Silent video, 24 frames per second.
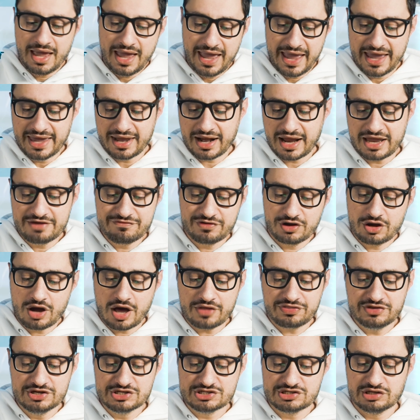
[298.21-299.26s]
And I even
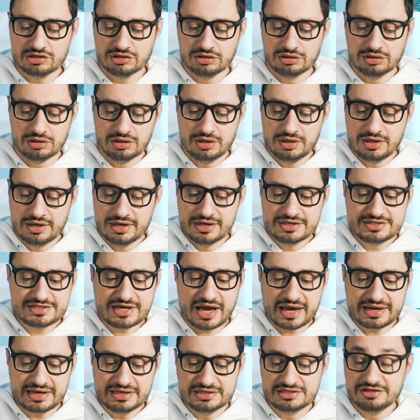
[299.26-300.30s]
got these little
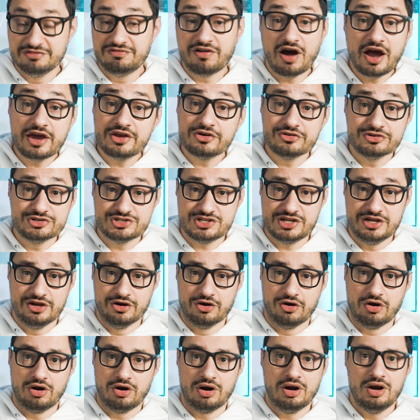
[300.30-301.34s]
tiny dividers
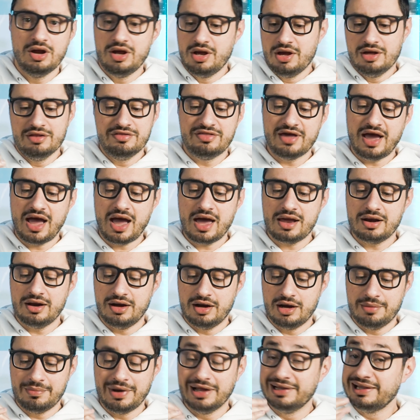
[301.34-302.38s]
here that
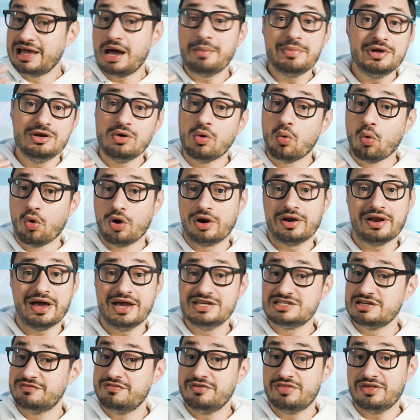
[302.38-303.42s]
allow me to
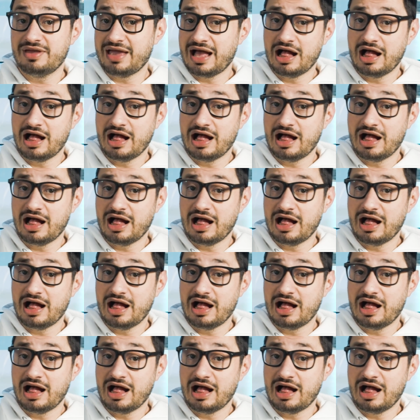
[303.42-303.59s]
organize everything